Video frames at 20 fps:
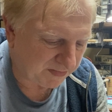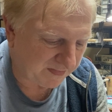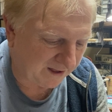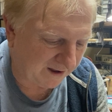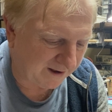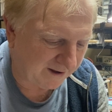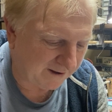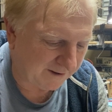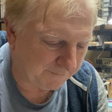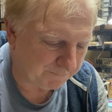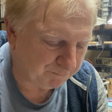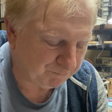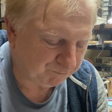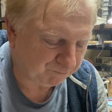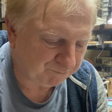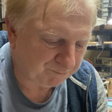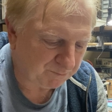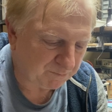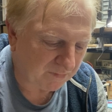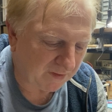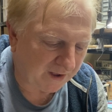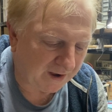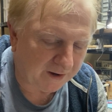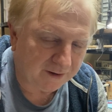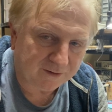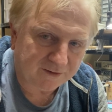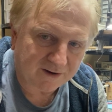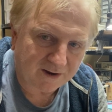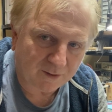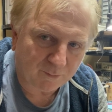
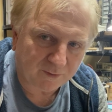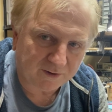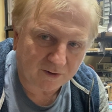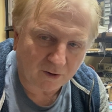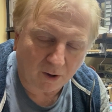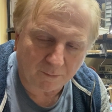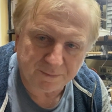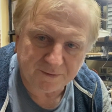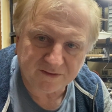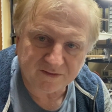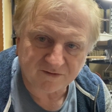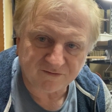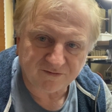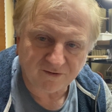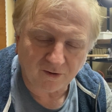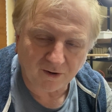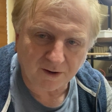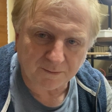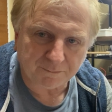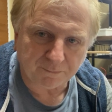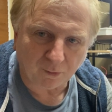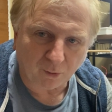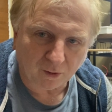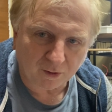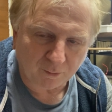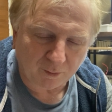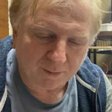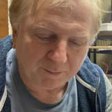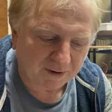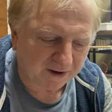and we copy the circuit board
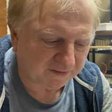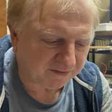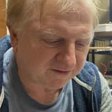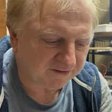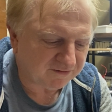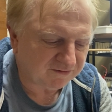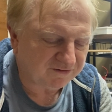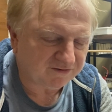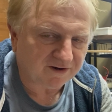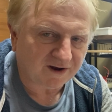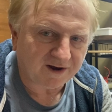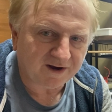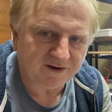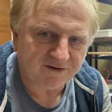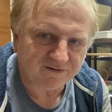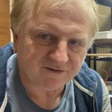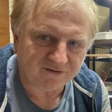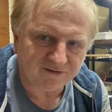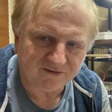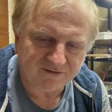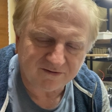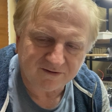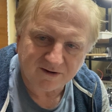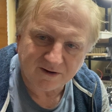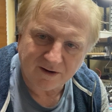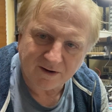and we make these changes,